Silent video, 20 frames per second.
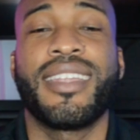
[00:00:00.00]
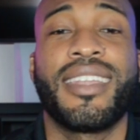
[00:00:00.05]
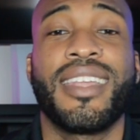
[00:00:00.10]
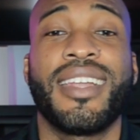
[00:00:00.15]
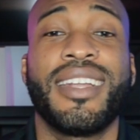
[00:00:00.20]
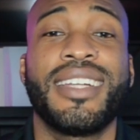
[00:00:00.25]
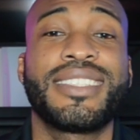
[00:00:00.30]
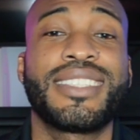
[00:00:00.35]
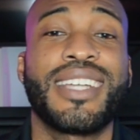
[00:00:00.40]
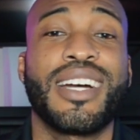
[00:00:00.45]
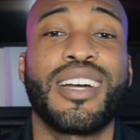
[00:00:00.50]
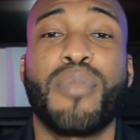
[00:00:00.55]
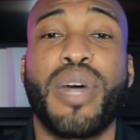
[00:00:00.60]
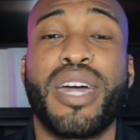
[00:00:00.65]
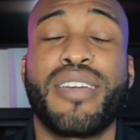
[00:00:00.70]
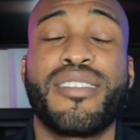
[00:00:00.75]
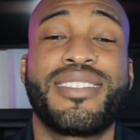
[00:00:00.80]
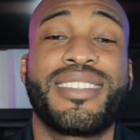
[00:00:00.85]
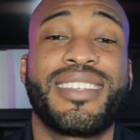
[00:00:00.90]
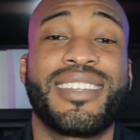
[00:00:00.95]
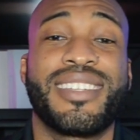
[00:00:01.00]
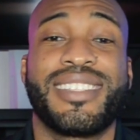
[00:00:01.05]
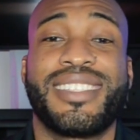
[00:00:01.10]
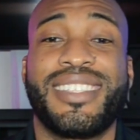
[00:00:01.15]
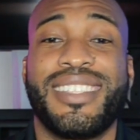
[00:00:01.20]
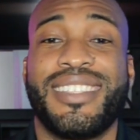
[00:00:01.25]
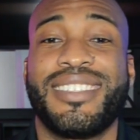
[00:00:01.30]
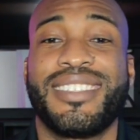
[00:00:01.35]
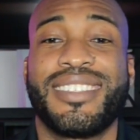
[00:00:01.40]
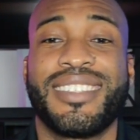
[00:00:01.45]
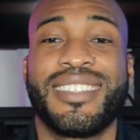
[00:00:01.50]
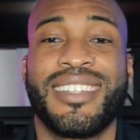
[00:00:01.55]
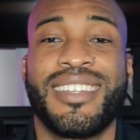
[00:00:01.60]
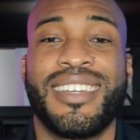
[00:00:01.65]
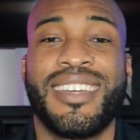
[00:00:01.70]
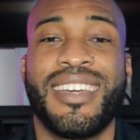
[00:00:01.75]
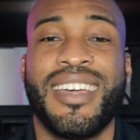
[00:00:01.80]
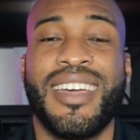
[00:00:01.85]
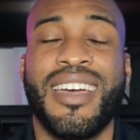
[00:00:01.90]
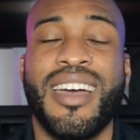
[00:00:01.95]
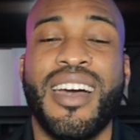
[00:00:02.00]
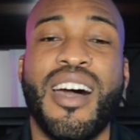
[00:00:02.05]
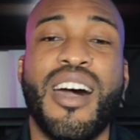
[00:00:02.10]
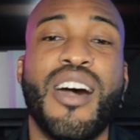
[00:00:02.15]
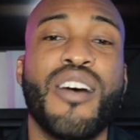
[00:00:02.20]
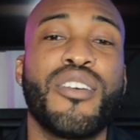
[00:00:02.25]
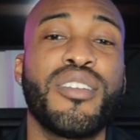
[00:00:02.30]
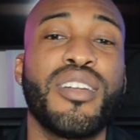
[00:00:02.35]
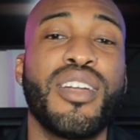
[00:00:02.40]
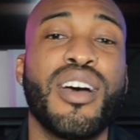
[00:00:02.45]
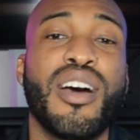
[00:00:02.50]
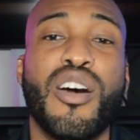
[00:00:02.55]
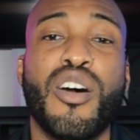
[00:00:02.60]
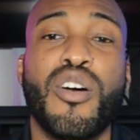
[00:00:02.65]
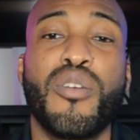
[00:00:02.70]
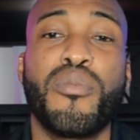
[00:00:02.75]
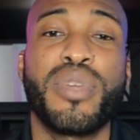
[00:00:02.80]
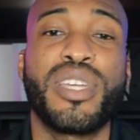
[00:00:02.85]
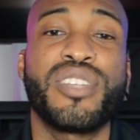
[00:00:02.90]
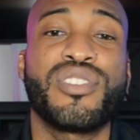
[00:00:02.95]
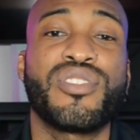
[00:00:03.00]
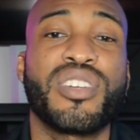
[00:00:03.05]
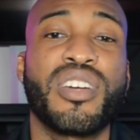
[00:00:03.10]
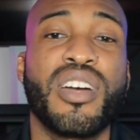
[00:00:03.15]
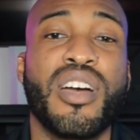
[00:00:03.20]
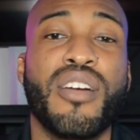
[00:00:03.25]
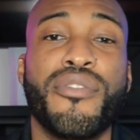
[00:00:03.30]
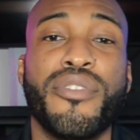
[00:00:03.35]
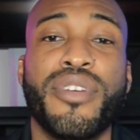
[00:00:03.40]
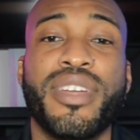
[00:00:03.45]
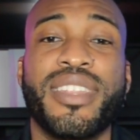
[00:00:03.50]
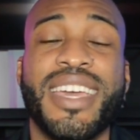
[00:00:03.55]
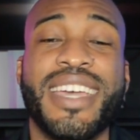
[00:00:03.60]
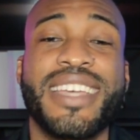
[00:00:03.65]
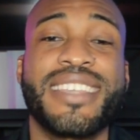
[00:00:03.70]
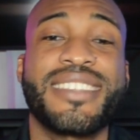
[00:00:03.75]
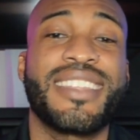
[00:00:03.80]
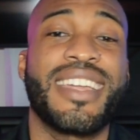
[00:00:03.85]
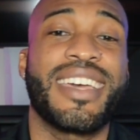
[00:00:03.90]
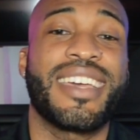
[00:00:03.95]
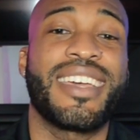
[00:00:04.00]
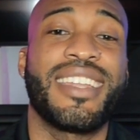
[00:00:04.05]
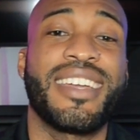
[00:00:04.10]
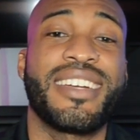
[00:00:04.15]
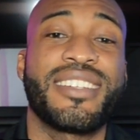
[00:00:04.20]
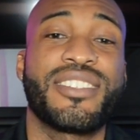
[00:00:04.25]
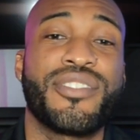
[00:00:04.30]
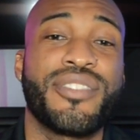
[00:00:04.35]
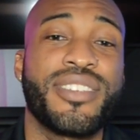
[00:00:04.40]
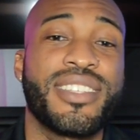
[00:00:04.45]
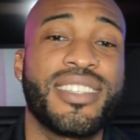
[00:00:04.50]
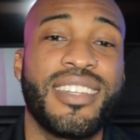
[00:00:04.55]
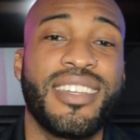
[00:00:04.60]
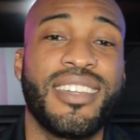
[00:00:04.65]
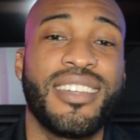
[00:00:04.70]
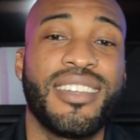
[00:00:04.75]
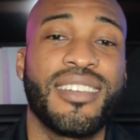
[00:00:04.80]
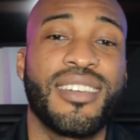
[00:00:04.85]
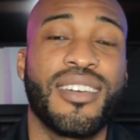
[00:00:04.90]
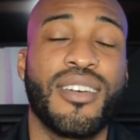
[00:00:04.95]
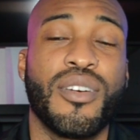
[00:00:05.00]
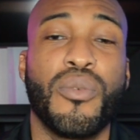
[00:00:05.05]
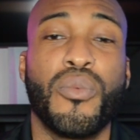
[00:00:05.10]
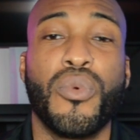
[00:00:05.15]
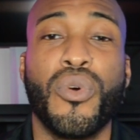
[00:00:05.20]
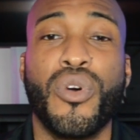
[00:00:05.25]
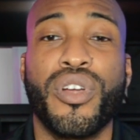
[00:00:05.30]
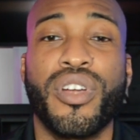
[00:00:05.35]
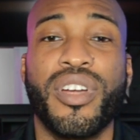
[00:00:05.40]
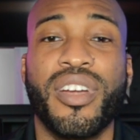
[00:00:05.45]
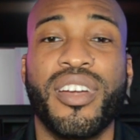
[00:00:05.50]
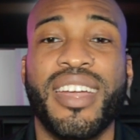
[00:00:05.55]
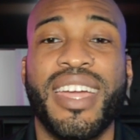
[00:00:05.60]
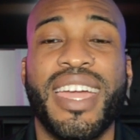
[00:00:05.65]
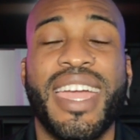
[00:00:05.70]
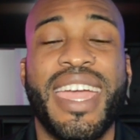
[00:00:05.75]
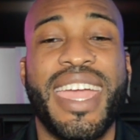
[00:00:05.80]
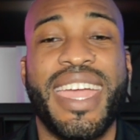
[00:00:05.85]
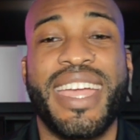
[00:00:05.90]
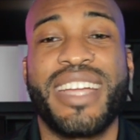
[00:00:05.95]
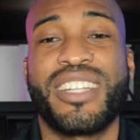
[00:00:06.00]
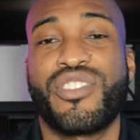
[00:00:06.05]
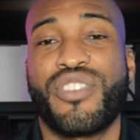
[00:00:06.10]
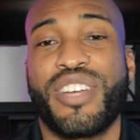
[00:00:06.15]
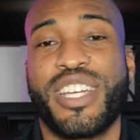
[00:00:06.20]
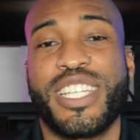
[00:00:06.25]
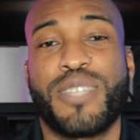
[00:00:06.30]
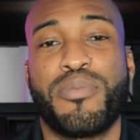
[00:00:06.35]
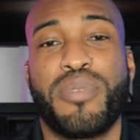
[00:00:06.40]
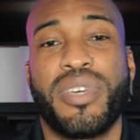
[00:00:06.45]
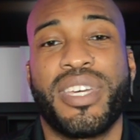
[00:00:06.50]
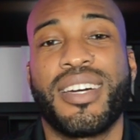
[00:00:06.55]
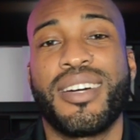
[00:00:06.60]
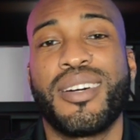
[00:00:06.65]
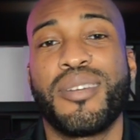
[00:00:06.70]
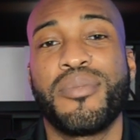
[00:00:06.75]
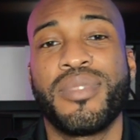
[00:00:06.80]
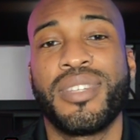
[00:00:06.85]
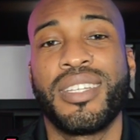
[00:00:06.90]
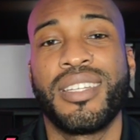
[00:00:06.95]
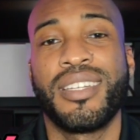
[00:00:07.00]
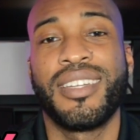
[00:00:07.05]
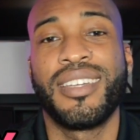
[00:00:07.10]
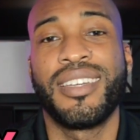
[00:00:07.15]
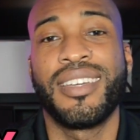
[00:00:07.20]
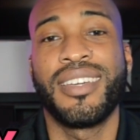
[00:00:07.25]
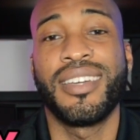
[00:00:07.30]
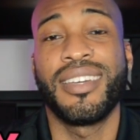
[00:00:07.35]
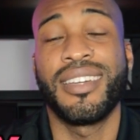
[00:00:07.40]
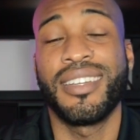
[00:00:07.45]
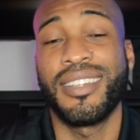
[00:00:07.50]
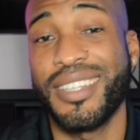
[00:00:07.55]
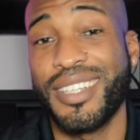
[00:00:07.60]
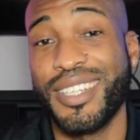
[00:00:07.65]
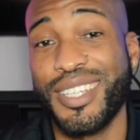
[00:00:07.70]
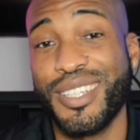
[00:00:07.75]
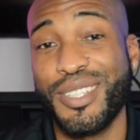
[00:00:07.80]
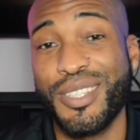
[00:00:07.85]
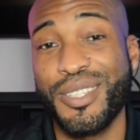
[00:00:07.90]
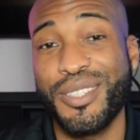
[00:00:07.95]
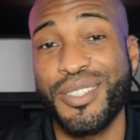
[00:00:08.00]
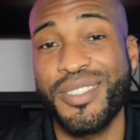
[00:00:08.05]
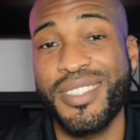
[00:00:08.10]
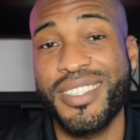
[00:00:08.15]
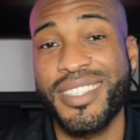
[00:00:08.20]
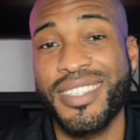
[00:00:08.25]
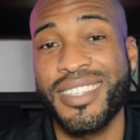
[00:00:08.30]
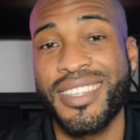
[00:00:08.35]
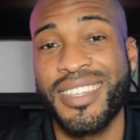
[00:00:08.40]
Now let's talk about utilities. Owning a home means you're covering things like electricity, water, and trash pickup. The good news?